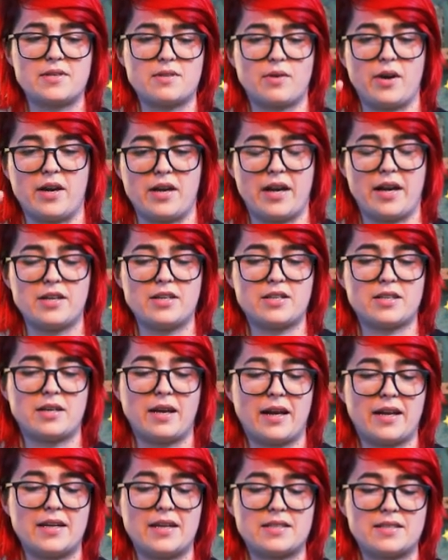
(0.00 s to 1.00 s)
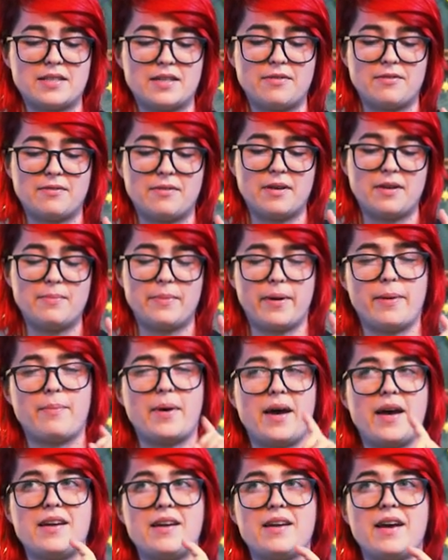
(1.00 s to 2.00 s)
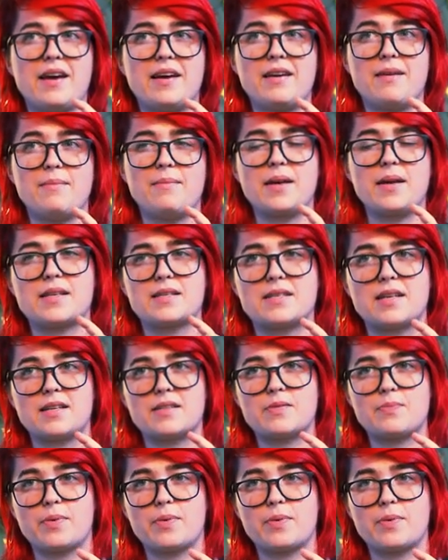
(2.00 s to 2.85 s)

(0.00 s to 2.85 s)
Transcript: So I, I, just, I guess in my mind it makes sense,